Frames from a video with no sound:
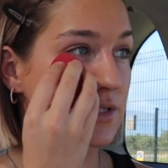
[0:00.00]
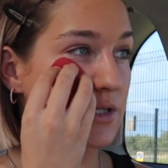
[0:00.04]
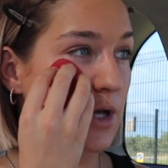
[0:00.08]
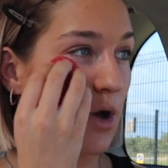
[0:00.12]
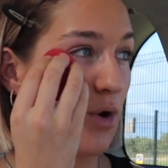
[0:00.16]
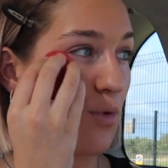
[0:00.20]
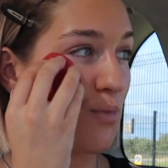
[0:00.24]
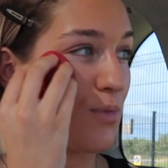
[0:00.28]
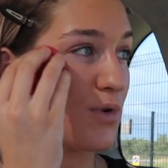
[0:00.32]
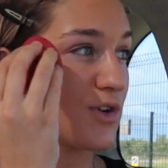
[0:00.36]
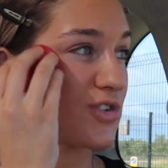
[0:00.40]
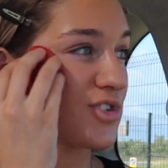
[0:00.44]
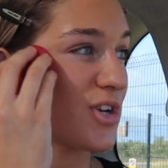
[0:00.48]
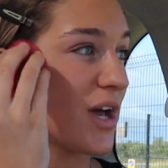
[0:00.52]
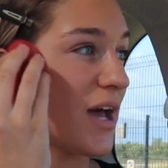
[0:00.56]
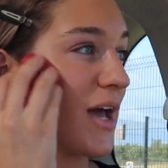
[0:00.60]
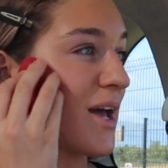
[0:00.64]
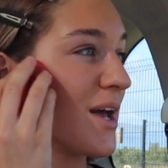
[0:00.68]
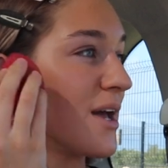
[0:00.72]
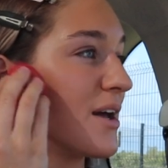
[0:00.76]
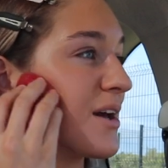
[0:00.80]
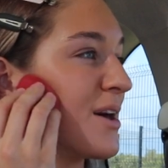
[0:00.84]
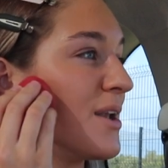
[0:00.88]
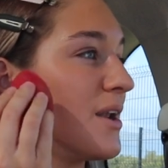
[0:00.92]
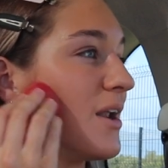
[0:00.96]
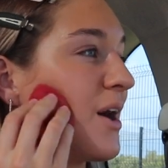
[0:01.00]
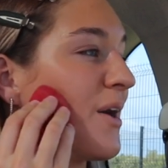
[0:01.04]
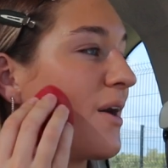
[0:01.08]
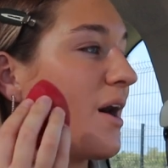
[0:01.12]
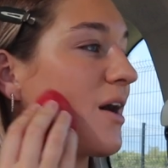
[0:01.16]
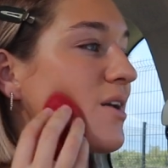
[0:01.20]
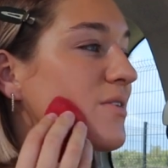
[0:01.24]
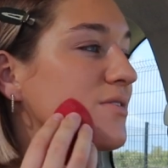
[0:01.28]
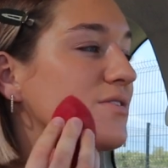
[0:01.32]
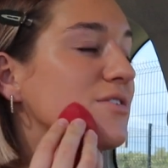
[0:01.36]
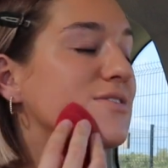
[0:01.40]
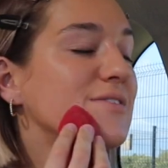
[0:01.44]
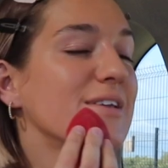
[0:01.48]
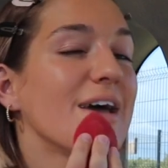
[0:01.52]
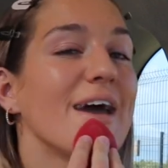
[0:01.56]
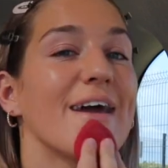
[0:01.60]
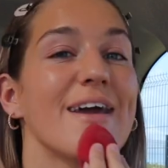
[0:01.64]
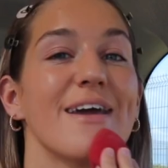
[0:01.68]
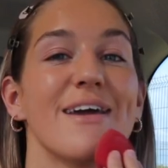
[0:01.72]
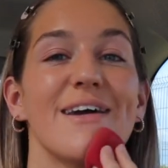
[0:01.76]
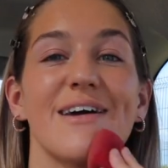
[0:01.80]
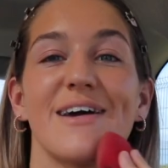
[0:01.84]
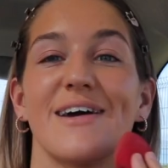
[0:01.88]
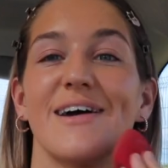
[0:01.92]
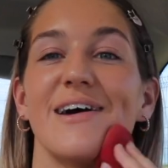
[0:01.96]
so much hate and that. I just
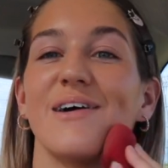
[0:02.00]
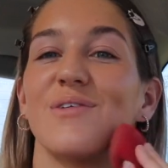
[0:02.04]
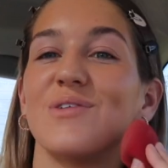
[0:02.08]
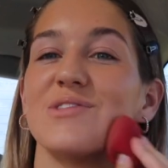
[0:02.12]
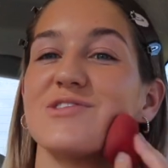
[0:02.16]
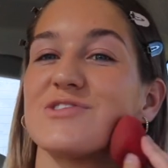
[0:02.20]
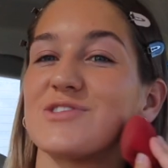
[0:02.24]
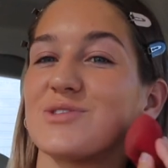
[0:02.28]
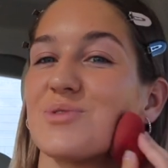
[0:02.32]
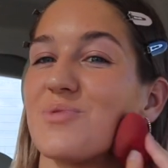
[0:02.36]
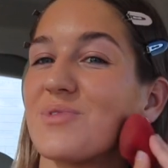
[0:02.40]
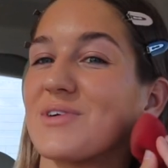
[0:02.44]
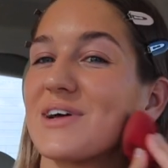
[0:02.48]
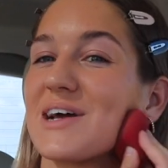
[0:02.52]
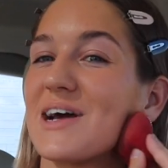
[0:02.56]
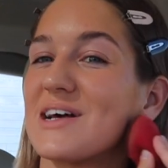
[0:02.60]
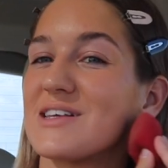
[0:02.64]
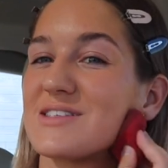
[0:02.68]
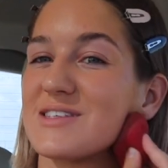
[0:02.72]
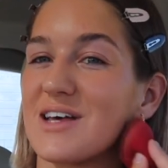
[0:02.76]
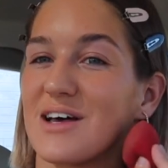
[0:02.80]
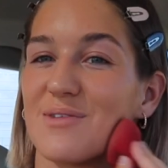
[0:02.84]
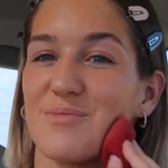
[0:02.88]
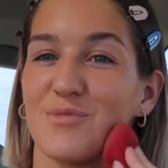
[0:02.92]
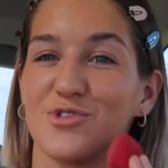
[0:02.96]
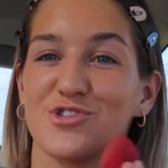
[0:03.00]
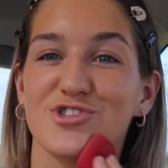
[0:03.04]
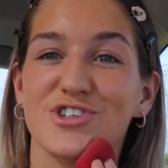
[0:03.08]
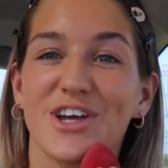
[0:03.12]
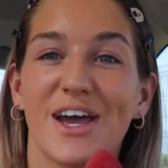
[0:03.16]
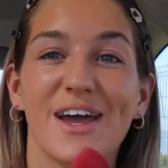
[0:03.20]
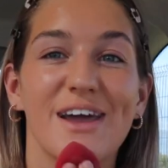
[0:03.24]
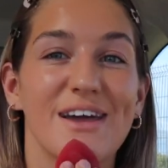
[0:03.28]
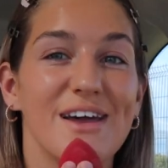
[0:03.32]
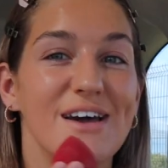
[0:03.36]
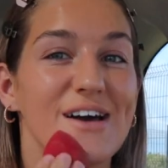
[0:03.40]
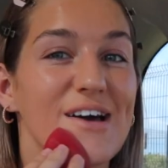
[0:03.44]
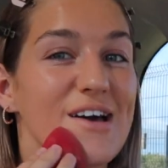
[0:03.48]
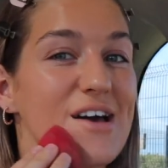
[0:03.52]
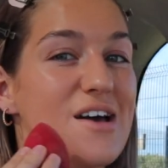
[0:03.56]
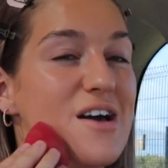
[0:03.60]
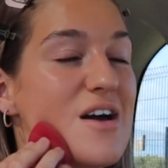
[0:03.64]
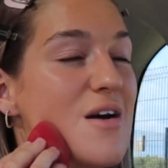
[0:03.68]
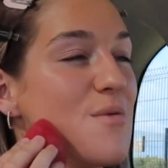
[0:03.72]
hate it when someone gets that much hate.